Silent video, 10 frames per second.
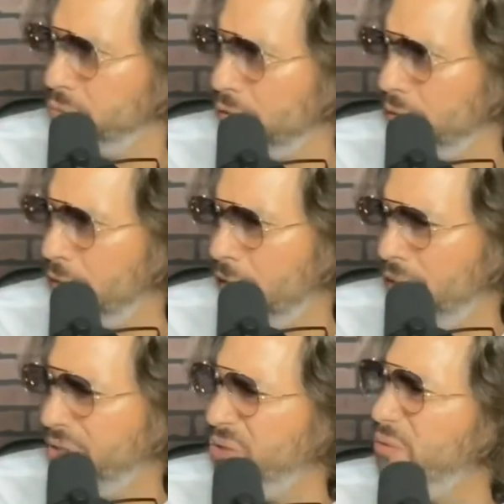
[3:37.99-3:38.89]
where
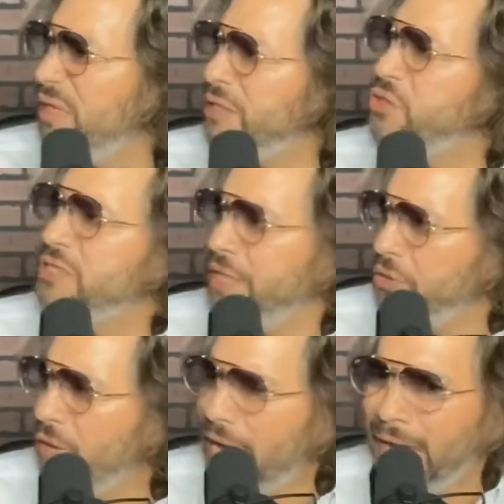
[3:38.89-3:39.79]
let's just say
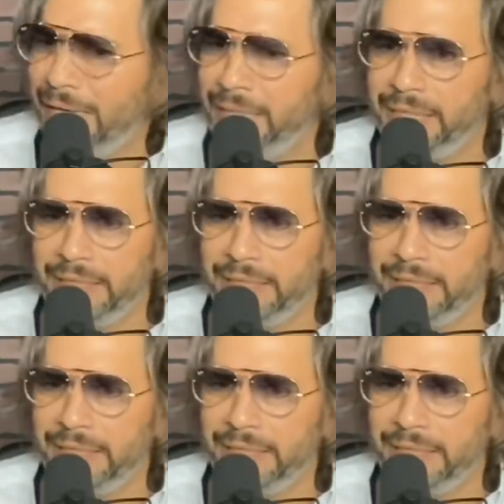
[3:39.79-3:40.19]
you had a